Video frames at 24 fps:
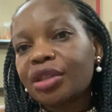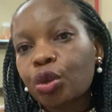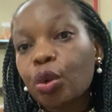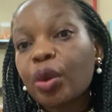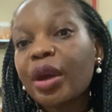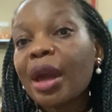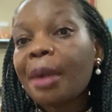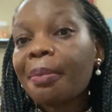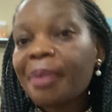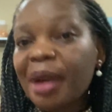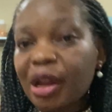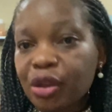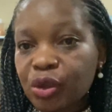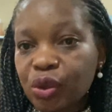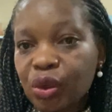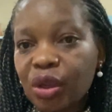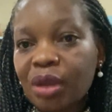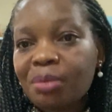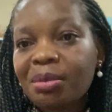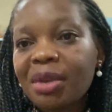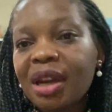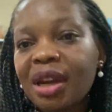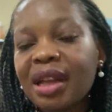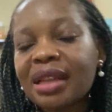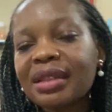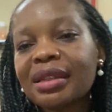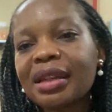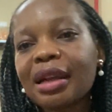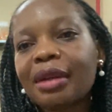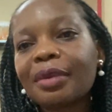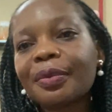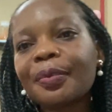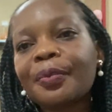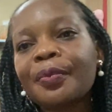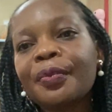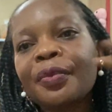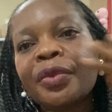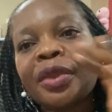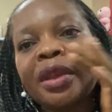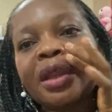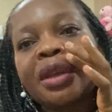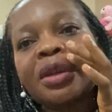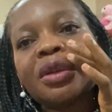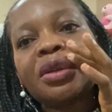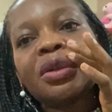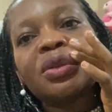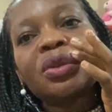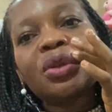get back to him later.
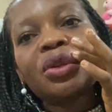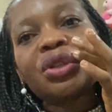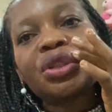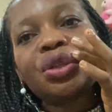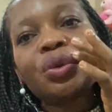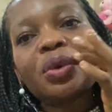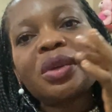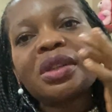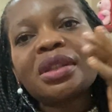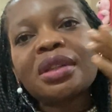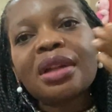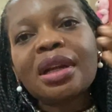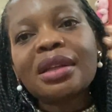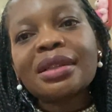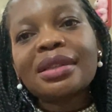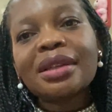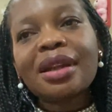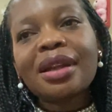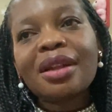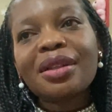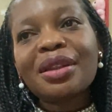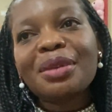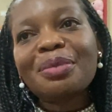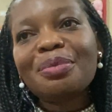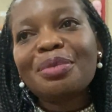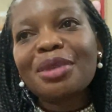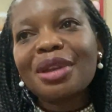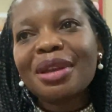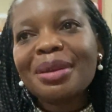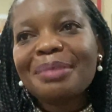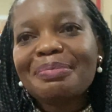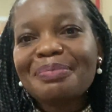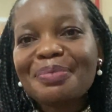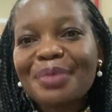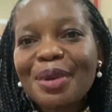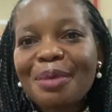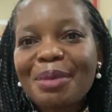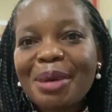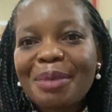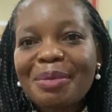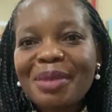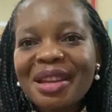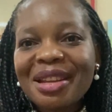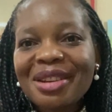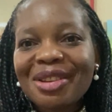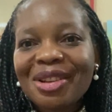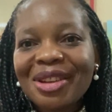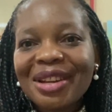So she was not telling me,
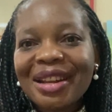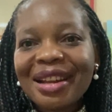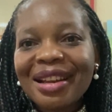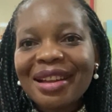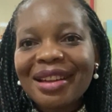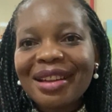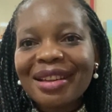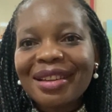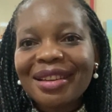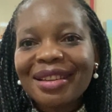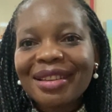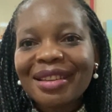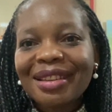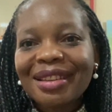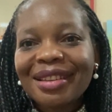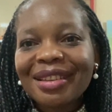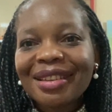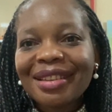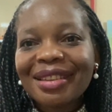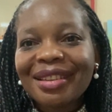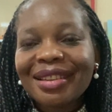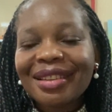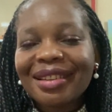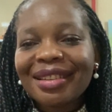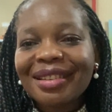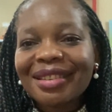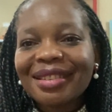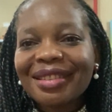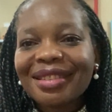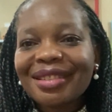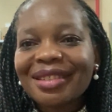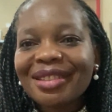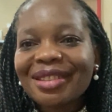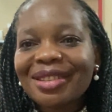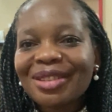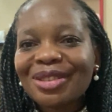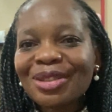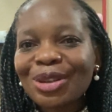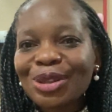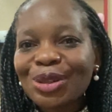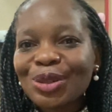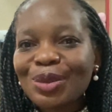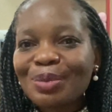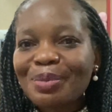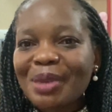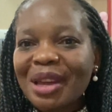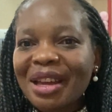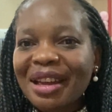probably in order not
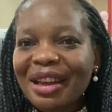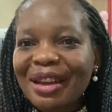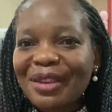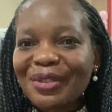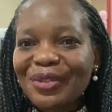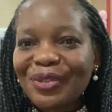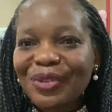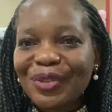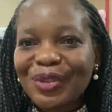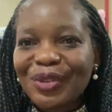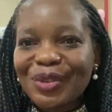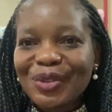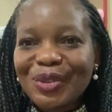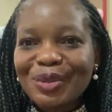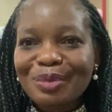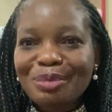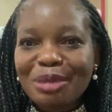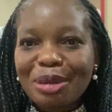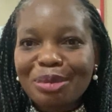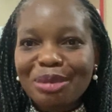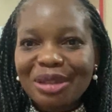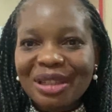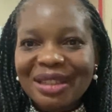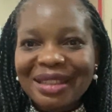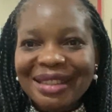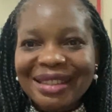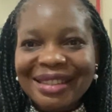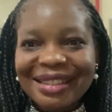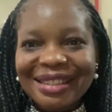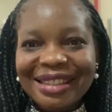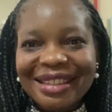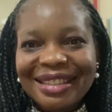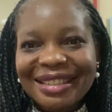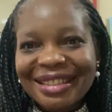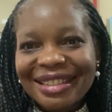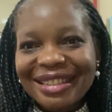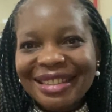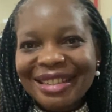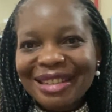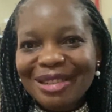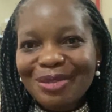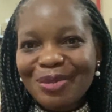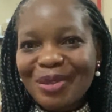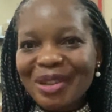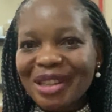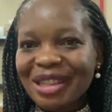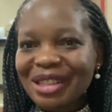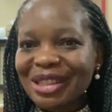to make her feel maybe she's
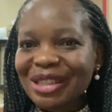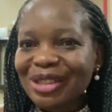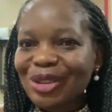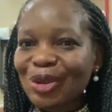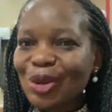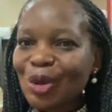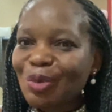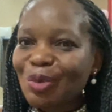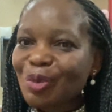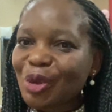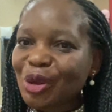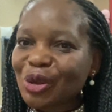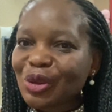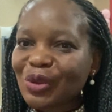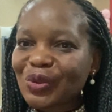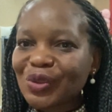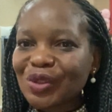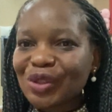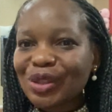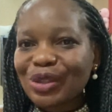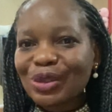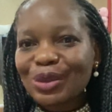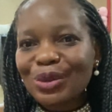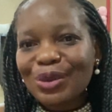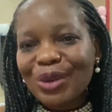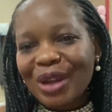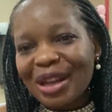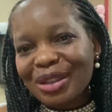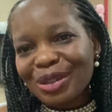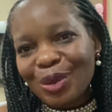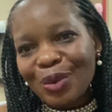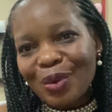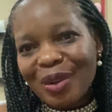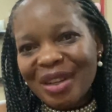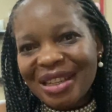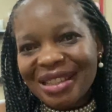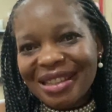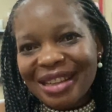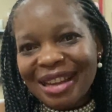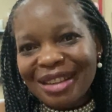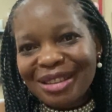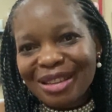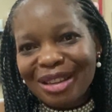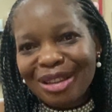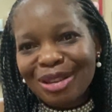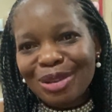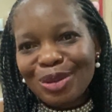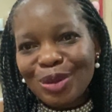stingy with this whole pot of stew, and someone is
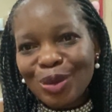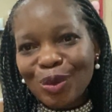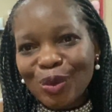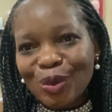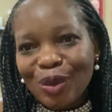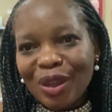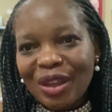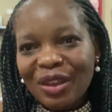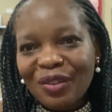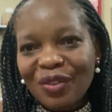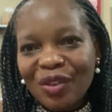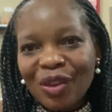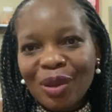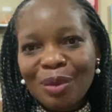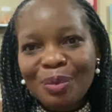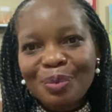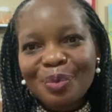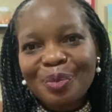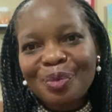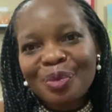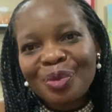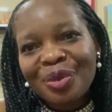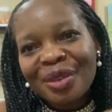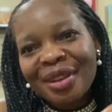asking you to give him